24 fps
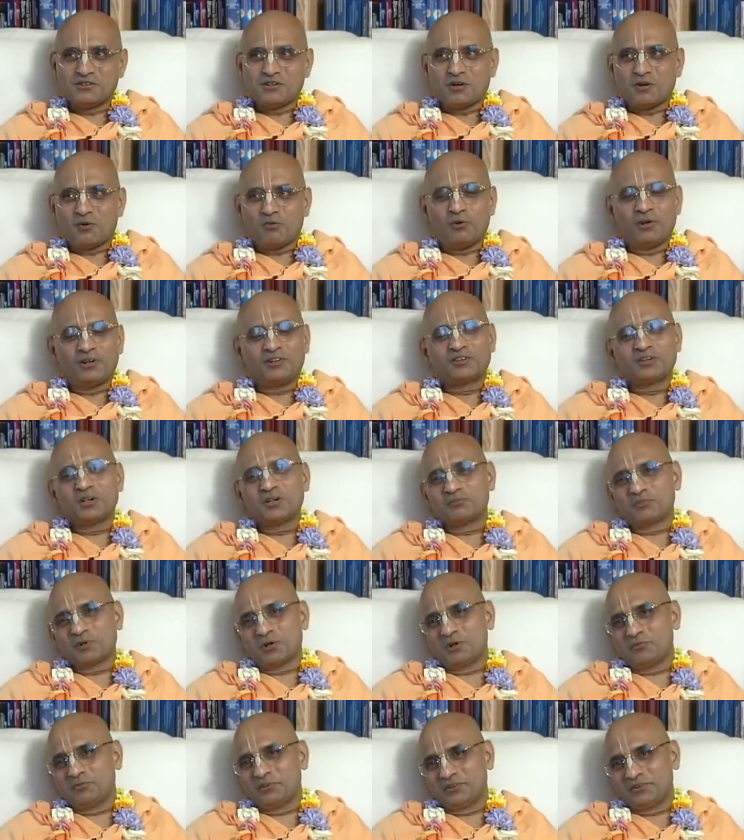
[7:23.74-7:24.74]
When Srila
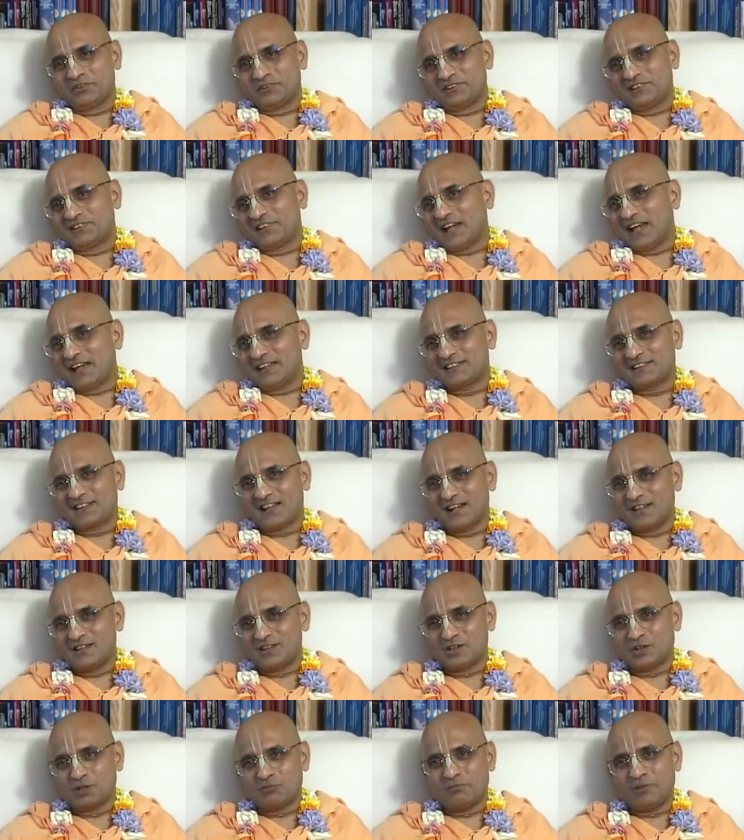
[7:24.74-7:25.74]
Prabhupada was
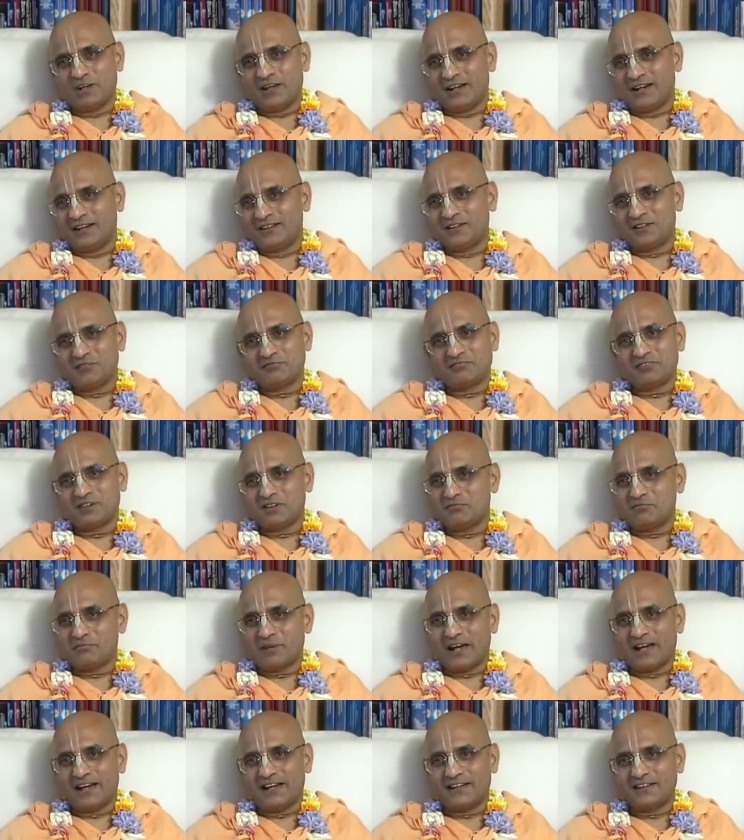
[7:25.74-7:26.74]
chastising me, I didn't feel
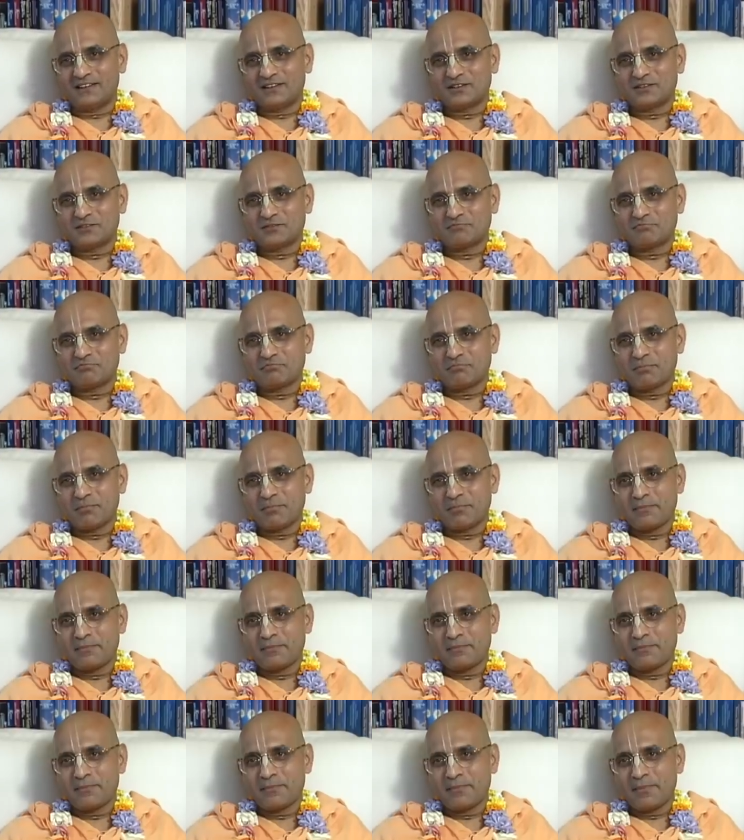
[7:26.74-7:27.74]
bad.
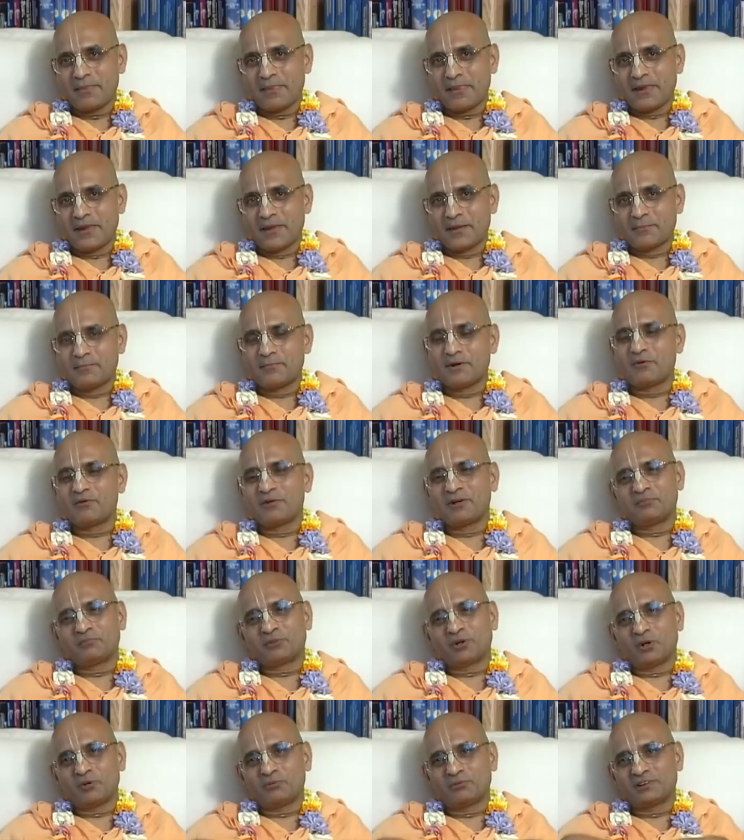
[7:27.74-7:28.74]
But when
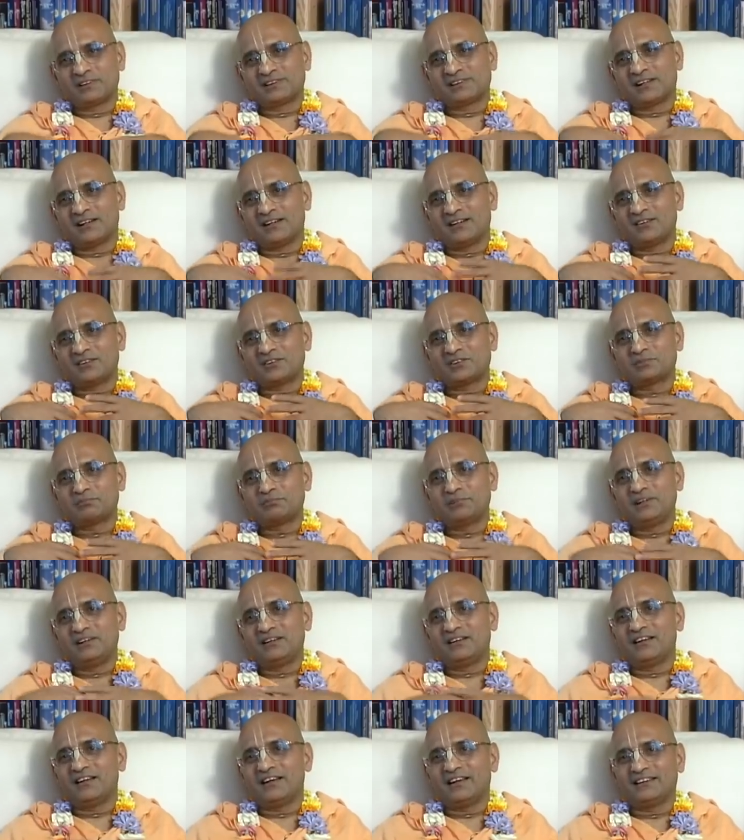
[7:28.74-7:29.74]
Prabhupada started to
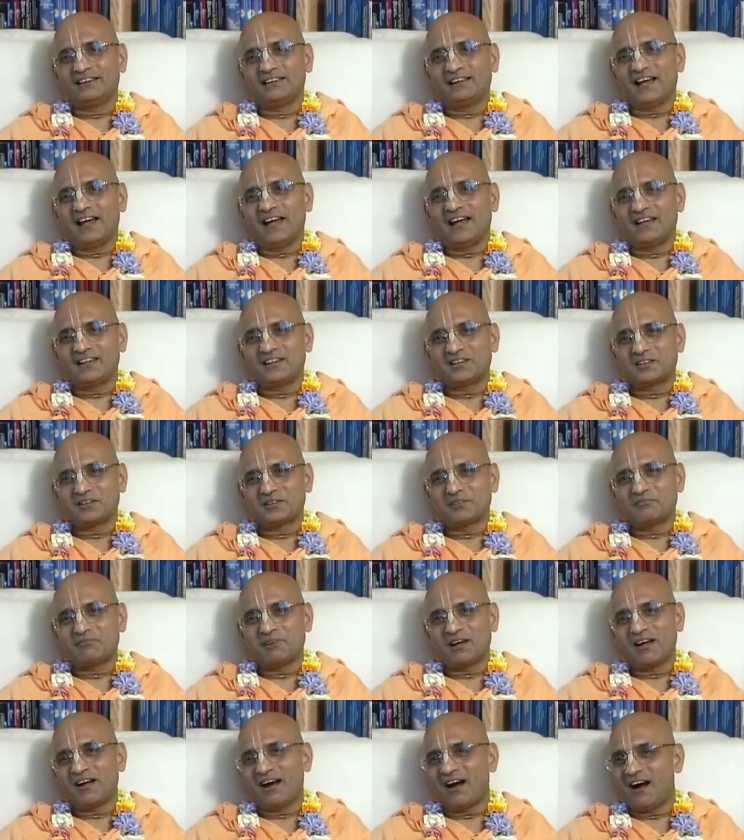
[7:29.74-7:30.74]
speak like that,
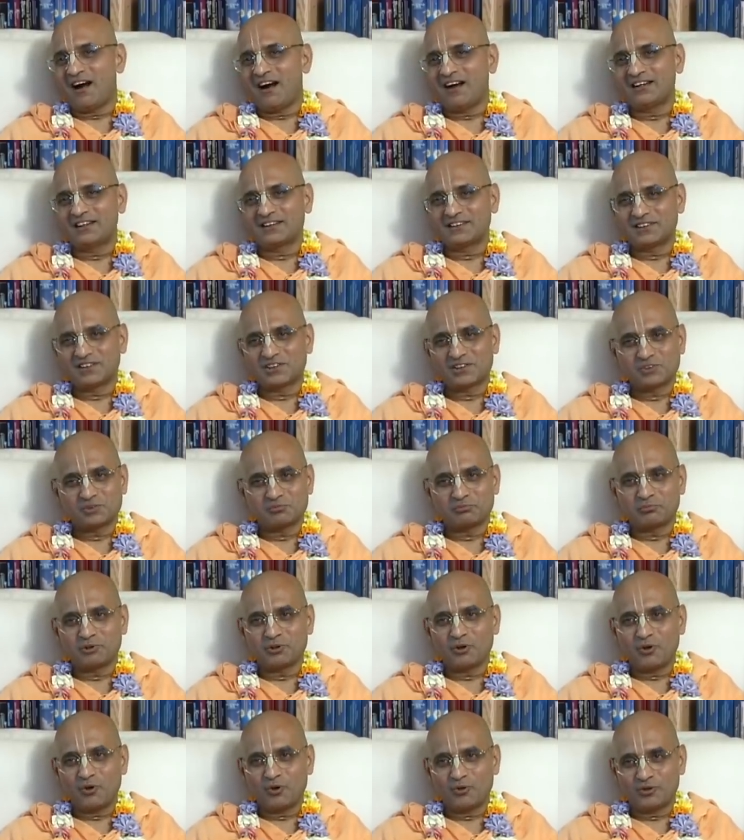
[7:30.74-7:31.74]
my heart just
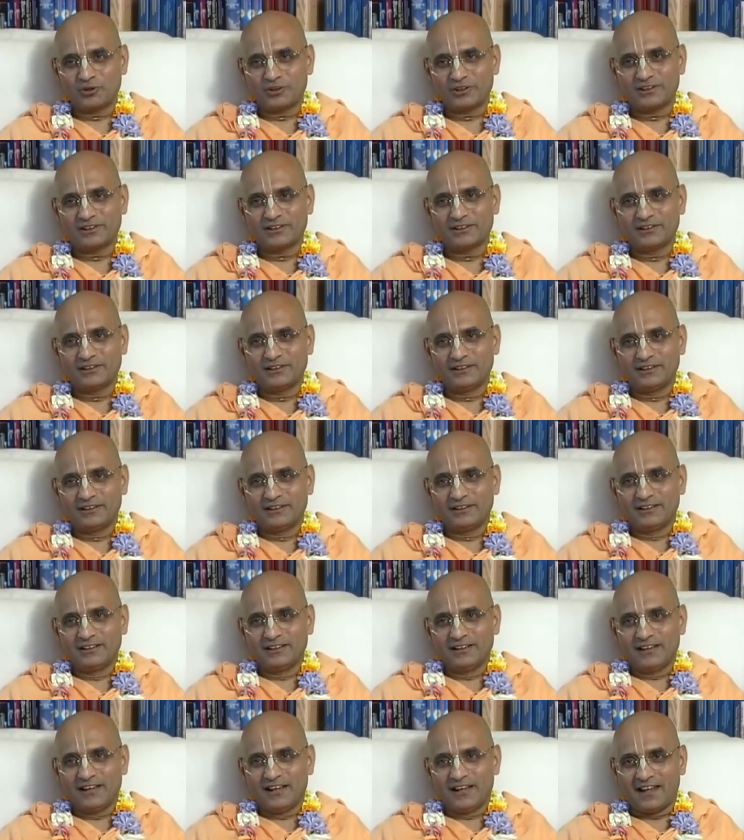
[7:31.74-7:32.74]
broke.
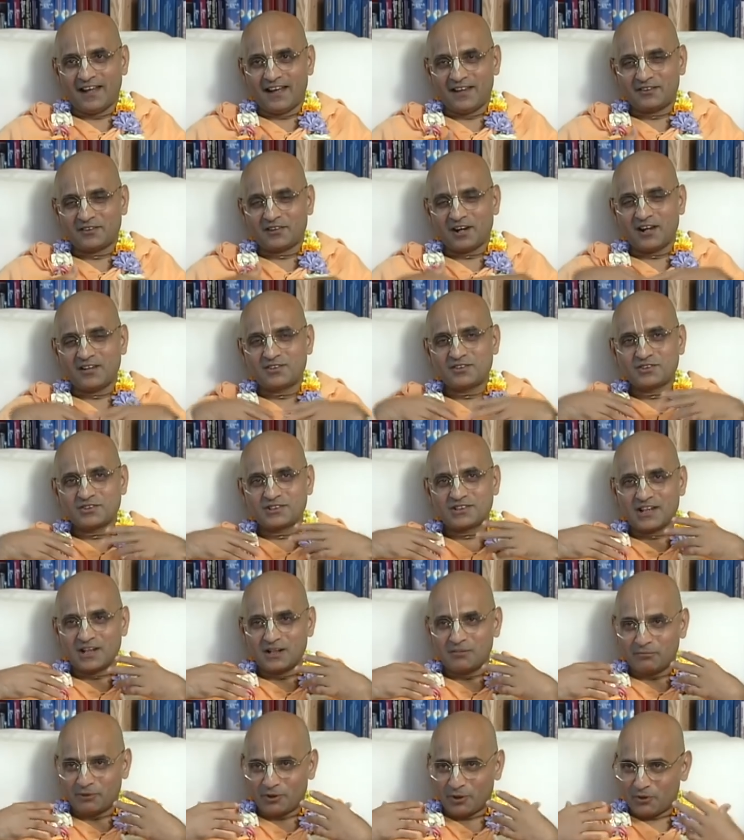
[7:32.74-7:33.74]
And I tried to
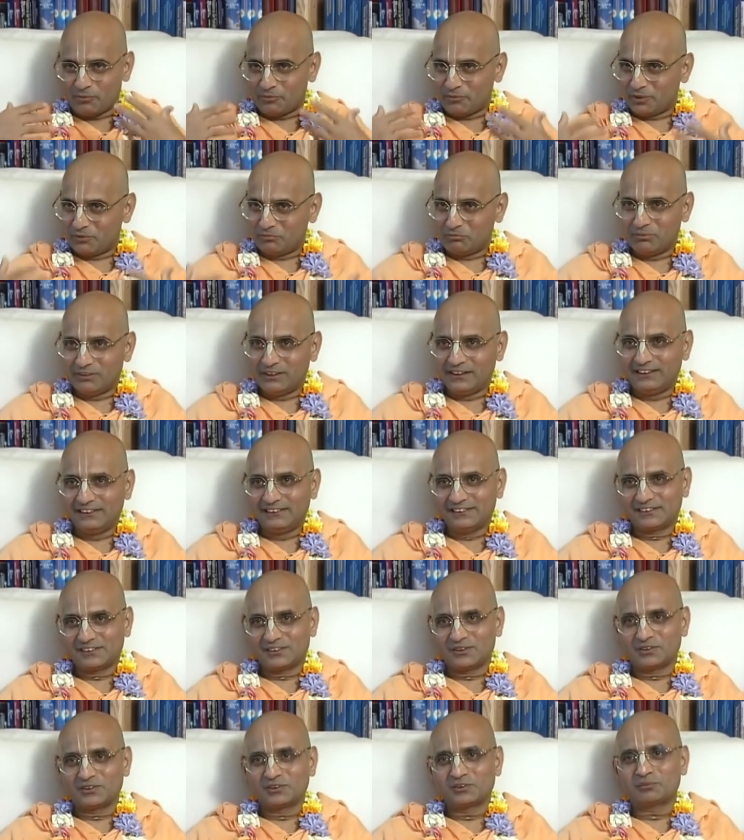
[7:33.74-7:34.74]
tell Prabhupada, please
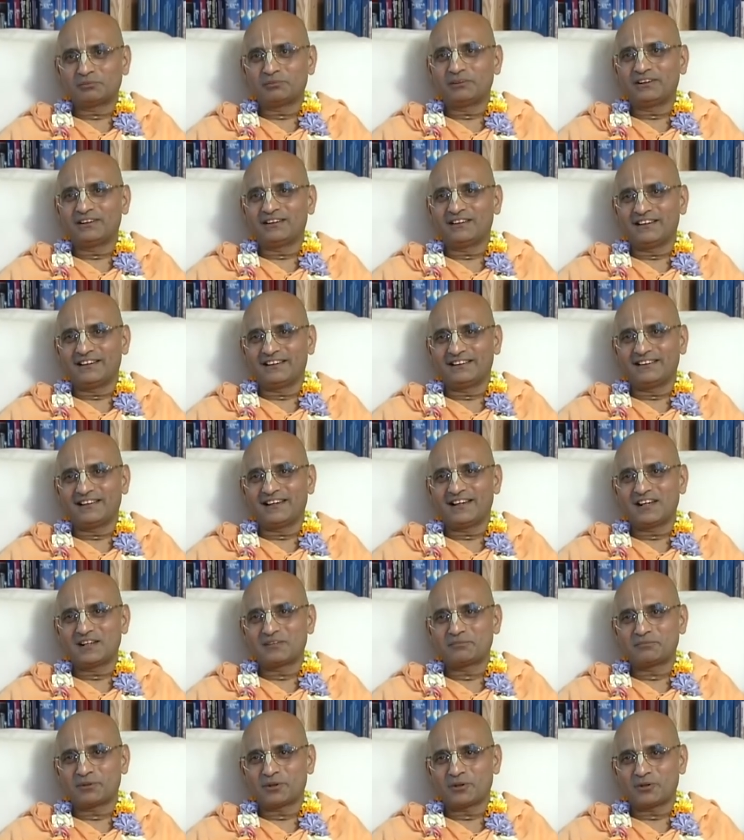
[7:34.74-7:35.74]
don't speak like
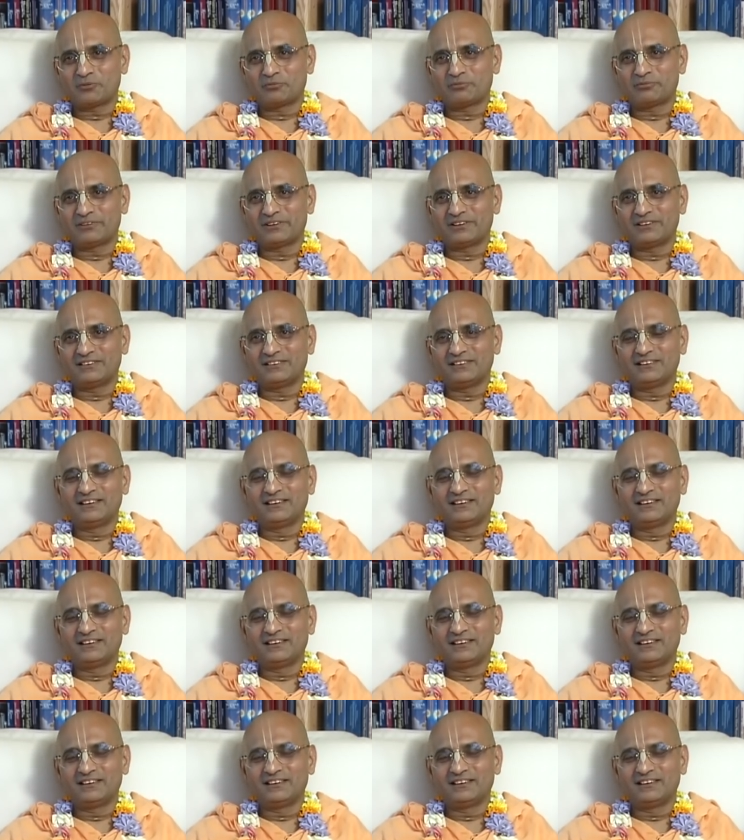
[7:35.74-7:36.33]
that, Prabhupada.